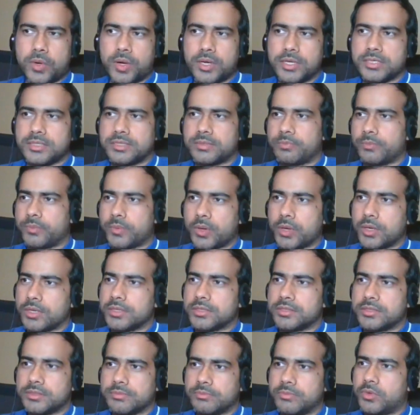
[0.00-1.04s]
quants,
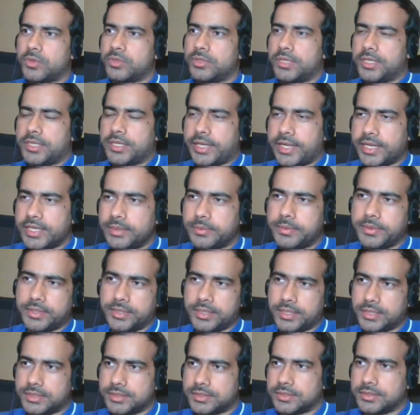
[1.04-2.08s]
models more than
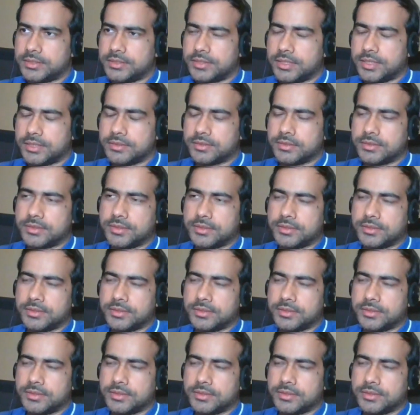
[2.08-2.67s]
anybody else in that.